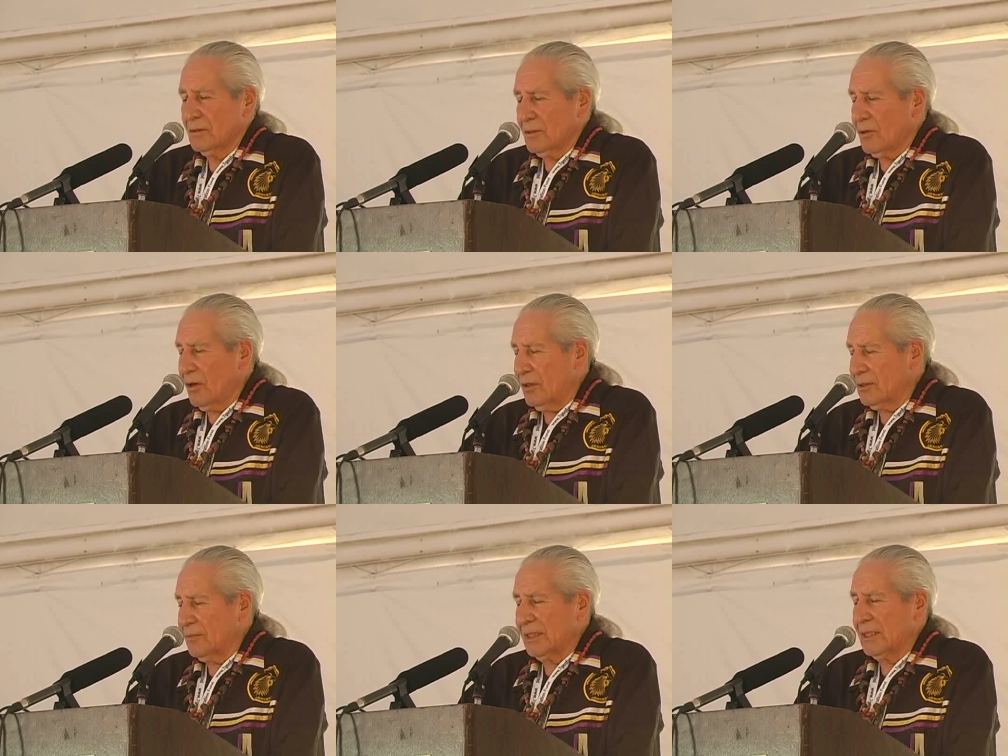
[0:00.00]
called
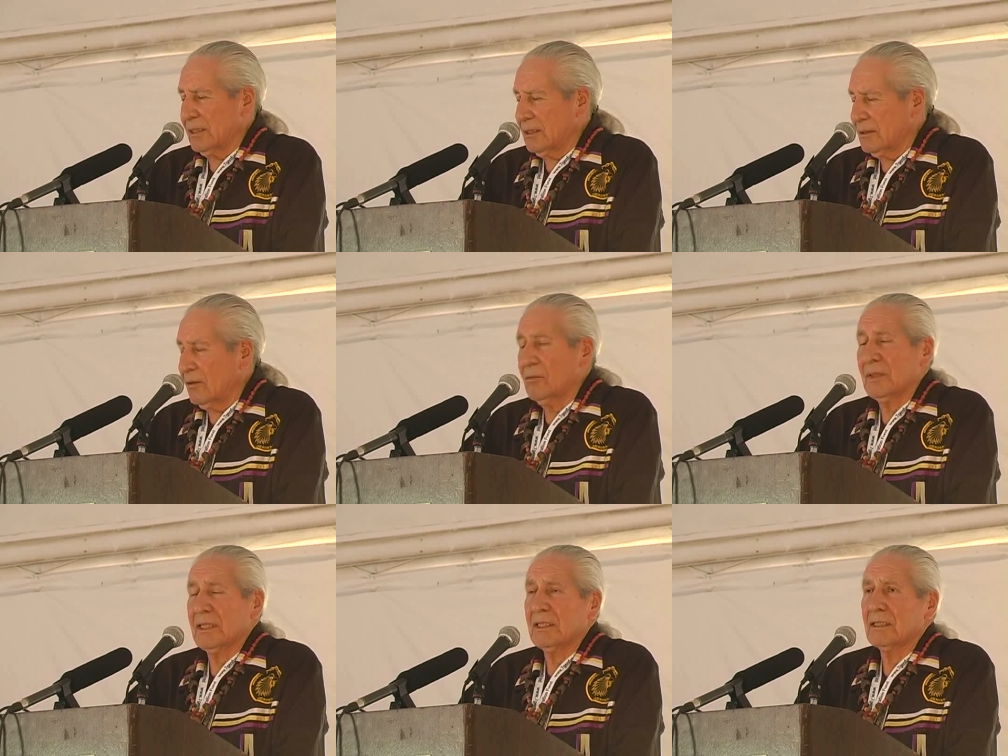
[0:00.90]
a meeting in
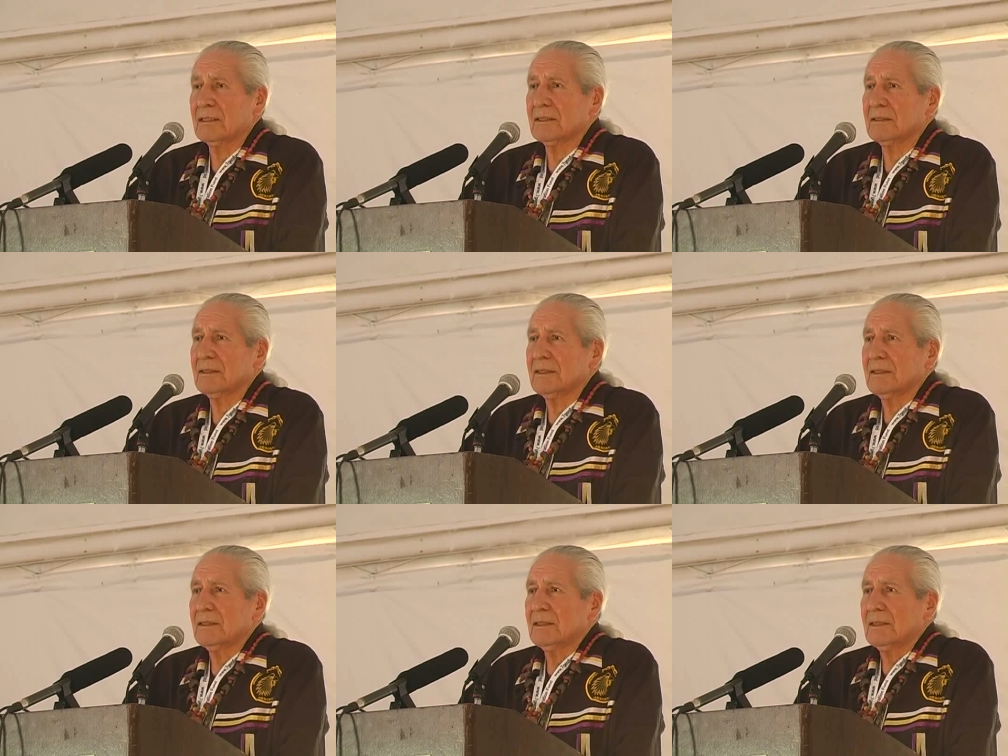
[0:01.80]
Albany,
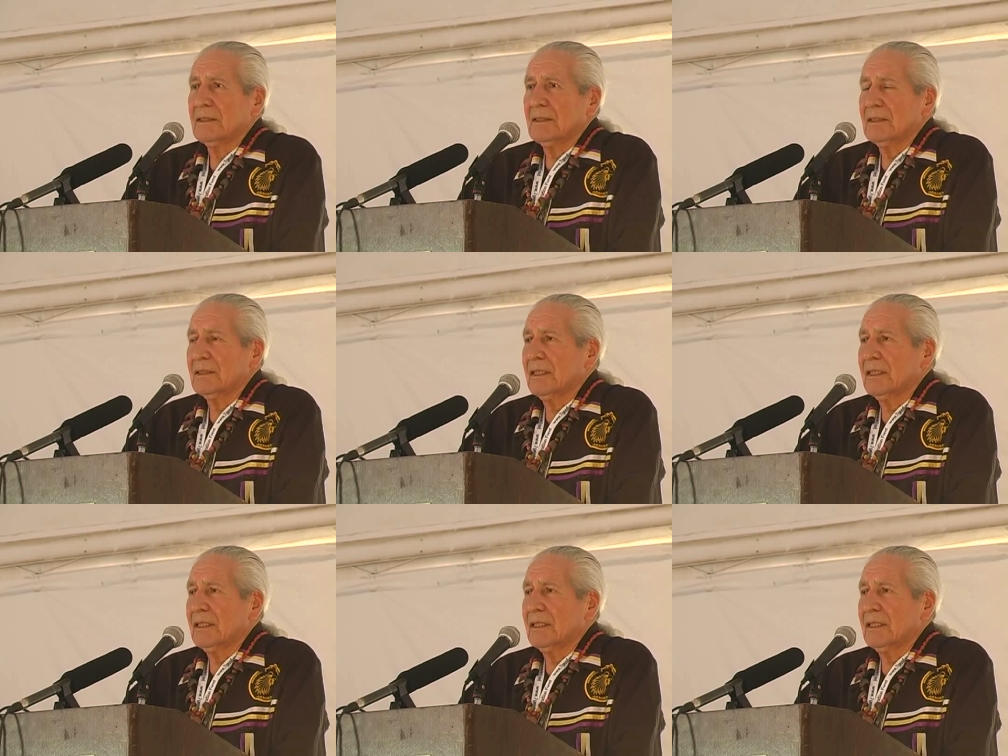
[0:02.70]
and